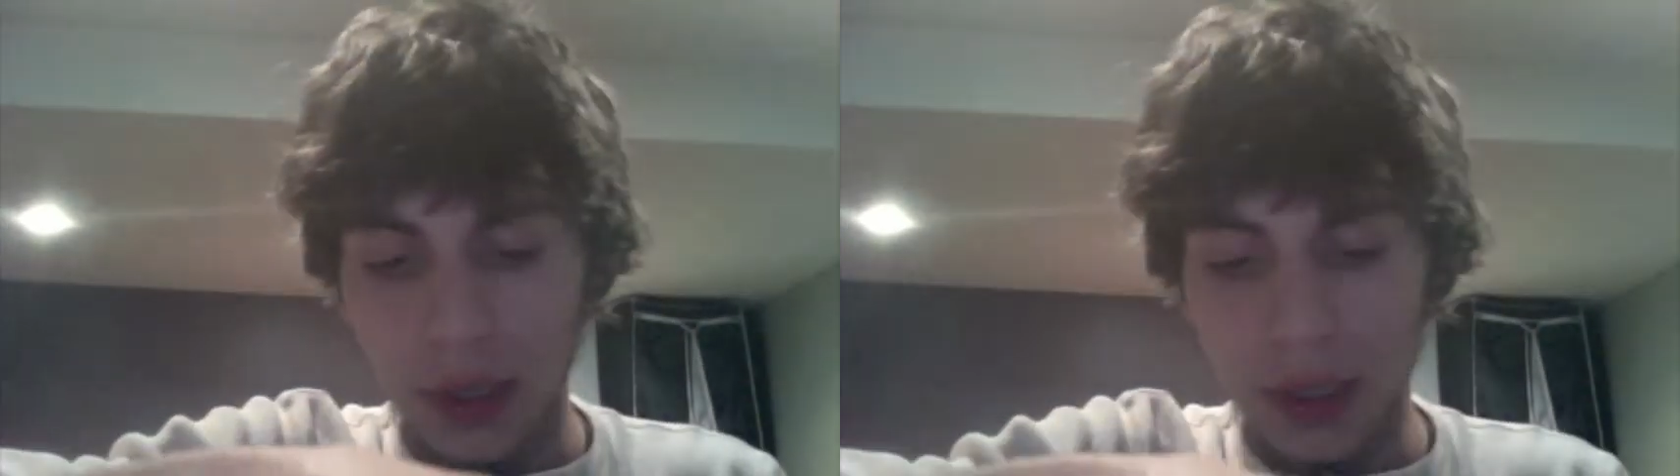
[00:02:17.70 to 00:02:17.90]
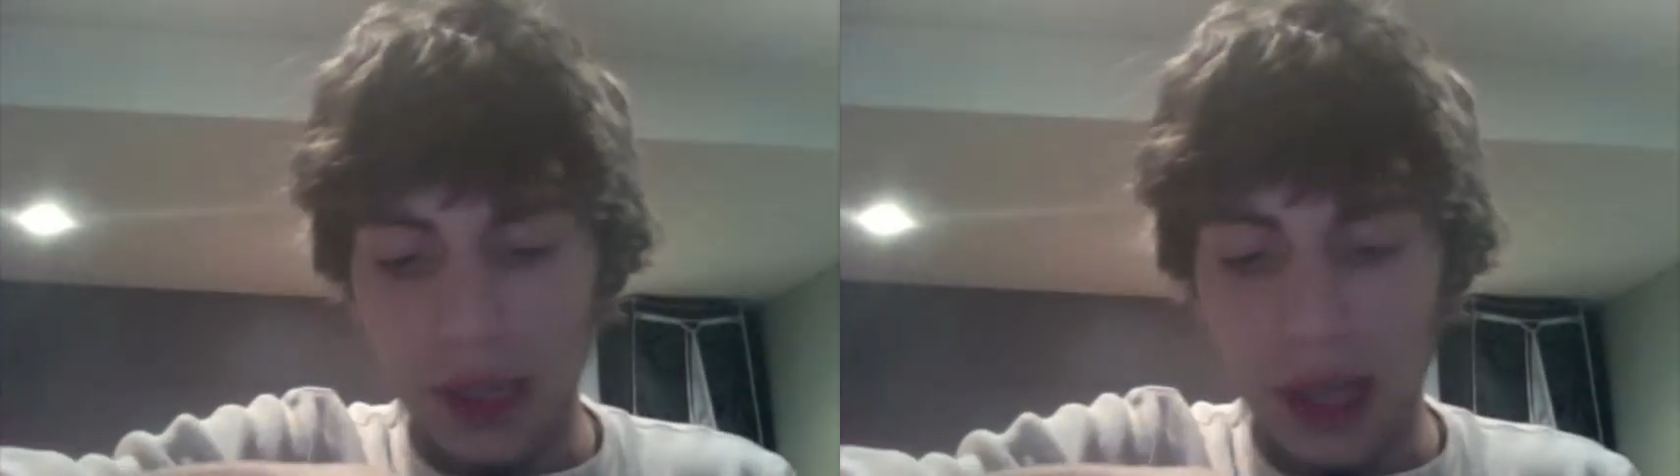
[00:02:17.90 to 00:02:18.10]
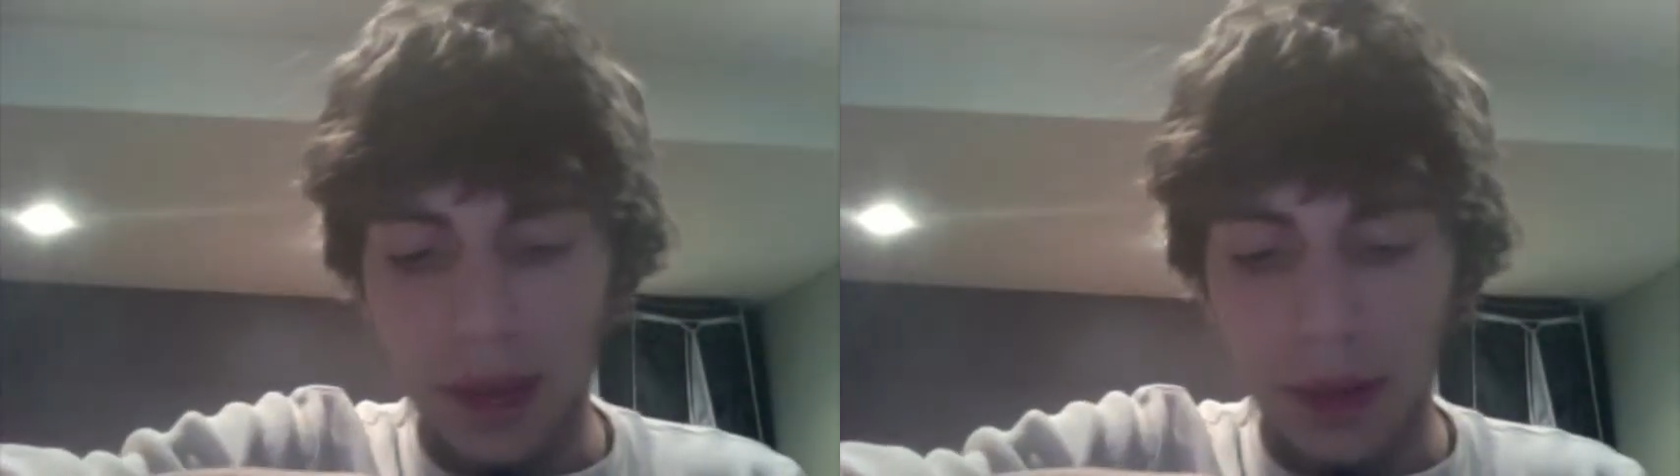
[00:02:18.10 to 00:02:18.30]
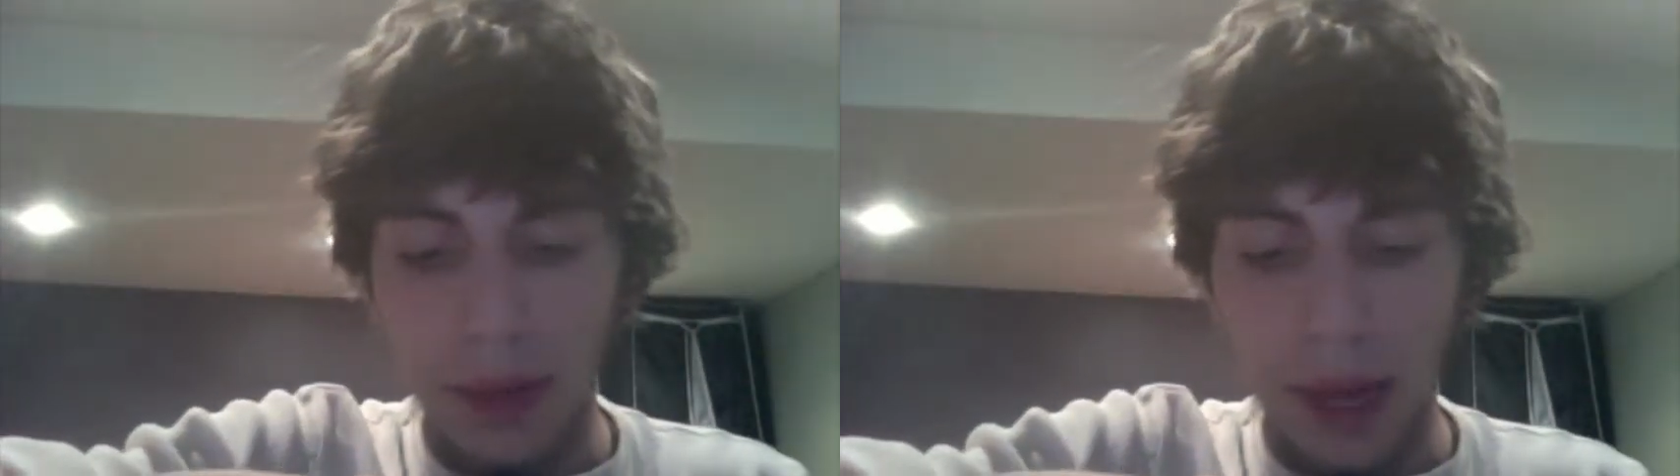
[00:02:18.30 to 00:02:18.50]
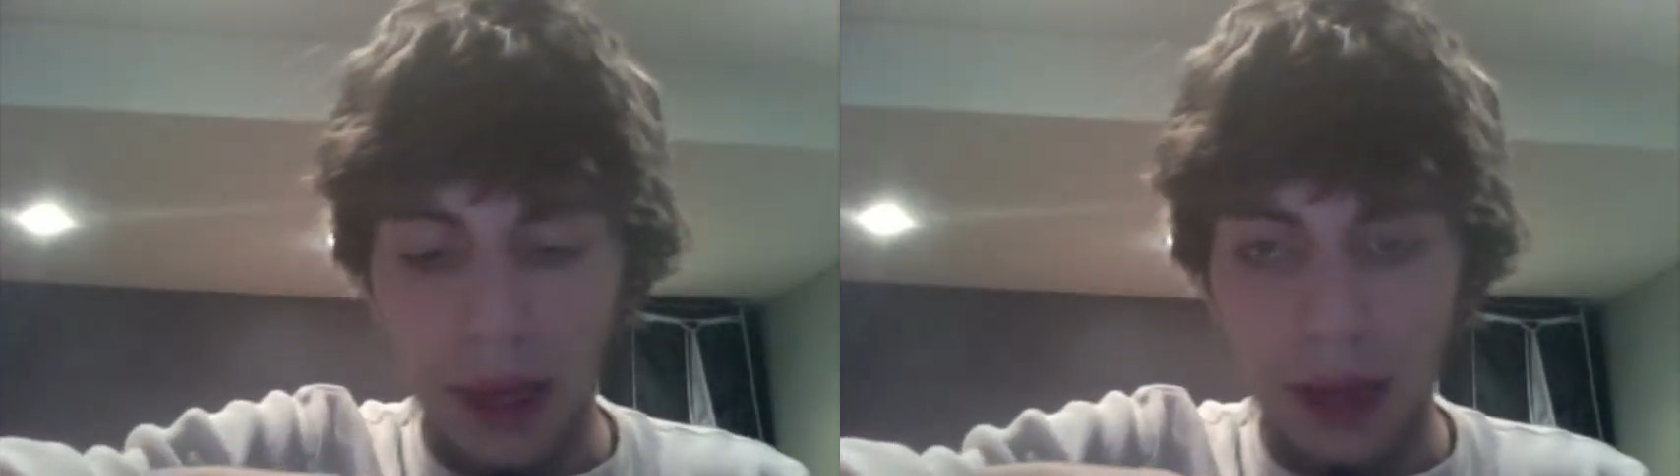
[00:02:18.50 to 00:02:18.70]
top of the
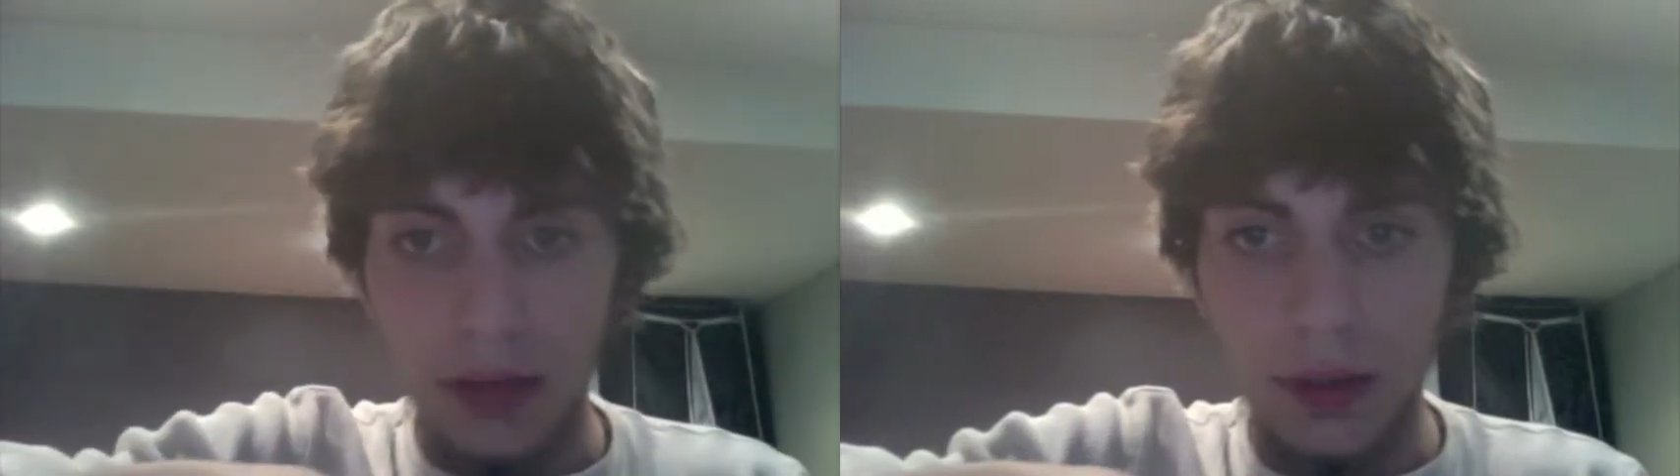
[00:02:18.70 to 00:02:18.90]
Mac and do